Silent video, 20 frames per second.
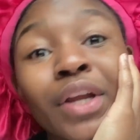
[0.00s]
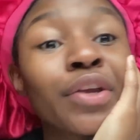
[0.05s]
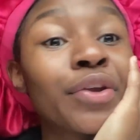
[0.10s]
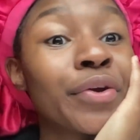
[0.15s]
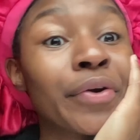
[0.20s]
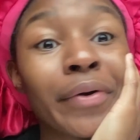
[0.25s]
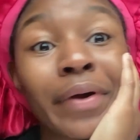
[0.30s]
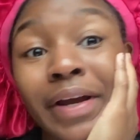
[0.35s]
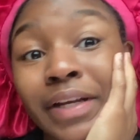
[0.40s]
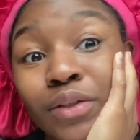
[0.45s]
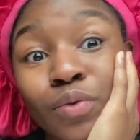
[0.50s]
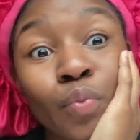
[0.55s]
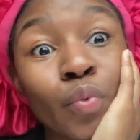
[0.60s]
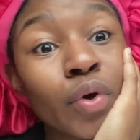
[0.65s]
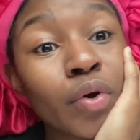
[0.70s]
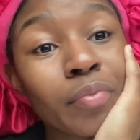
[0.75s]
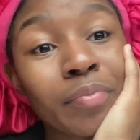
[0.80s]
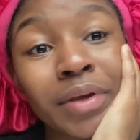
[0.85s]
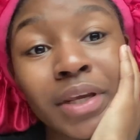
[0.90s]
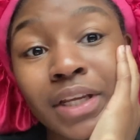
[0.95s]
Your ass
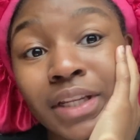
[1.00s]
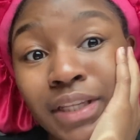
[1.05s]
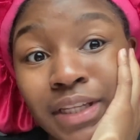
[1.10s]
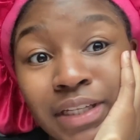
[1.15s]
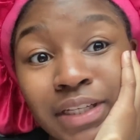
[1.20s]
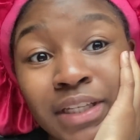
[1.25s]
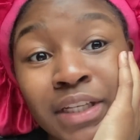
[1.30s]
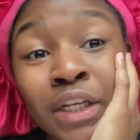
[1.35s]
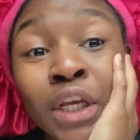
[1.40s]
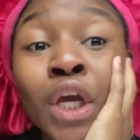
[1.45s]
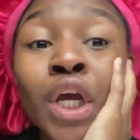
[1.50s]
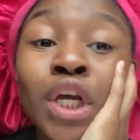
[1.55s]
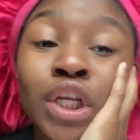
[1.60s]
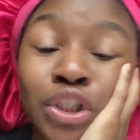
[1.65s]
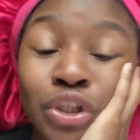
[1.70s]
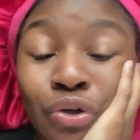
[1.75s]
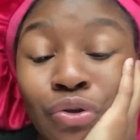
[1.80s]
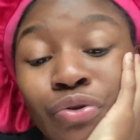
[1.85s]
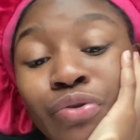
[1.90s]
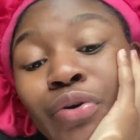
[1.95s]
will be enlisted.
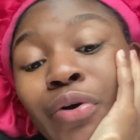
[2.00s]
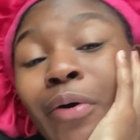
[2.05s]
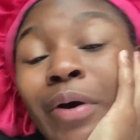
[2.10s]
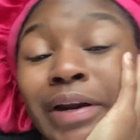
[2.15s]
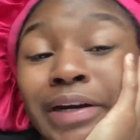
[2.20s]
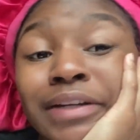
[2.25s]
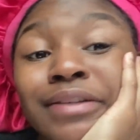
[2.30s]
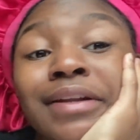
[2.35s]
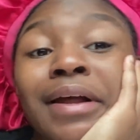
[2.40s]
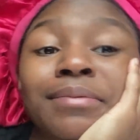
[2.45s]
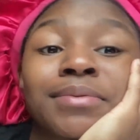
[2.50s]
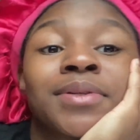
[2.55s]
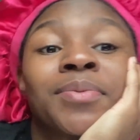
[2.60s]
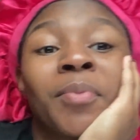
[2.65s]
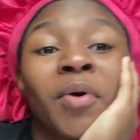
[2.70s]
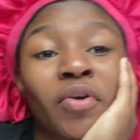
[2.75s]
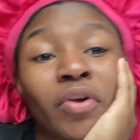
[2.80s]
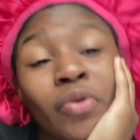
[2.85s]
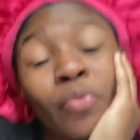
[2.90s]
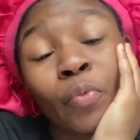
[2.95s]
So you go ahead and stop
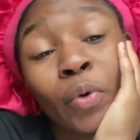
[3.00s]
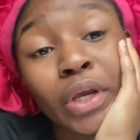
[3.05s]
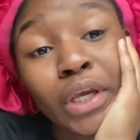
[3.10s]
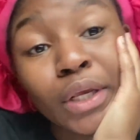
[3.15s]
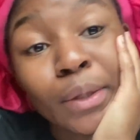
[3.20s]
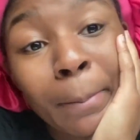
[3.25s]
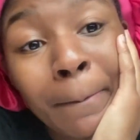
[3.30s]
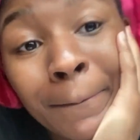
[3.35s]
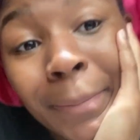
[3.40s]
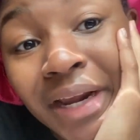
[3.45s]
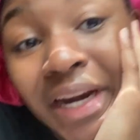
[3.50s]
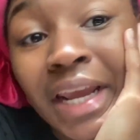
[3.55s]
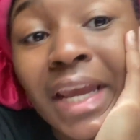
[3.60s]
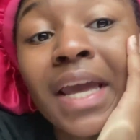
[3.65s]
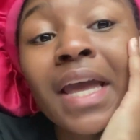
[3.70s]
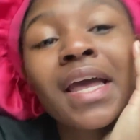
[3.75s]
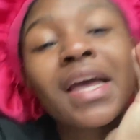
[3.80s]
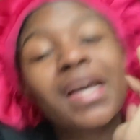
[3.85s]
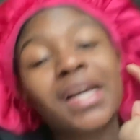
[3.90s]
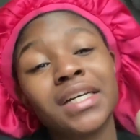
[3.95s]
smoking weed, buddy,
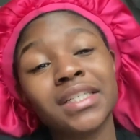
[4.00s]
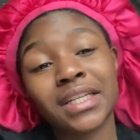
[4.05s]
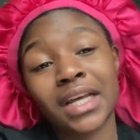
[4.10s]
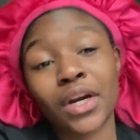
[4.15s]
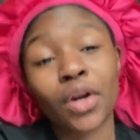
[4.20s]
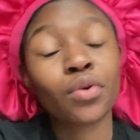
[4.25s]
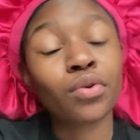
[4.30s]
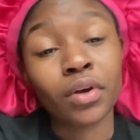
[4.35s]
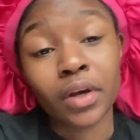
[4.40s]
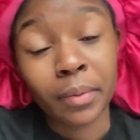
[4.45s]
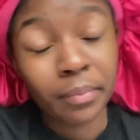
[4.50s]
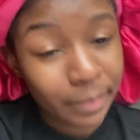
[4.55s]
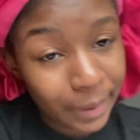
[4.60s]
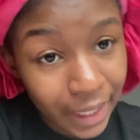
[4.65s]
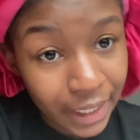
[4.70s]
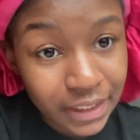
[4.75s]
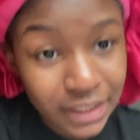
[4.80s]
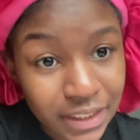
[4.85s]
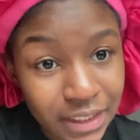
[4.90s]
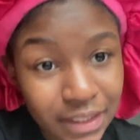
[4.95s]
because I know you can
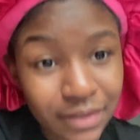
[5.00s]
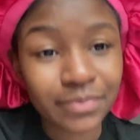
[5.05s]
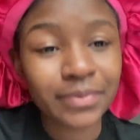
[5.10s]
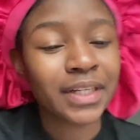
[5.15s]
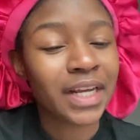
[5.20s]
pass it.